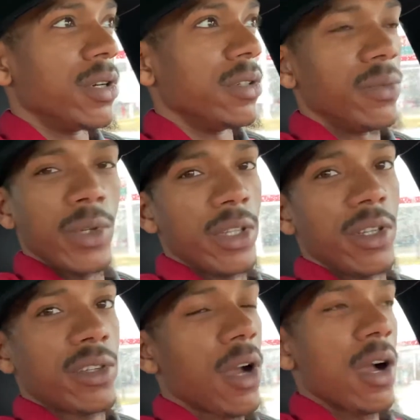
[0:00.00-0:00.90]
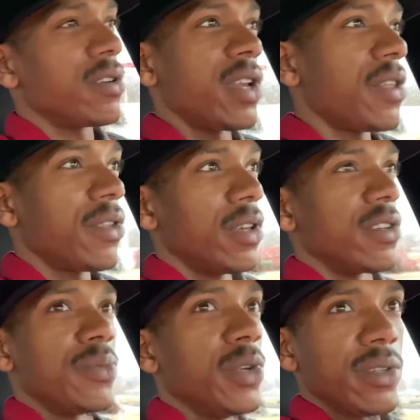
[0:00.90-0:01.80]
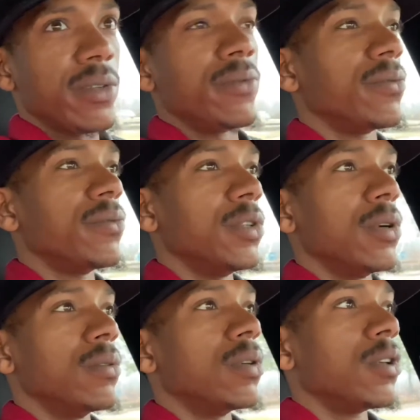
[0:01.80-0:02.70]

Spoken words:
because really this car is not that expensive, you know.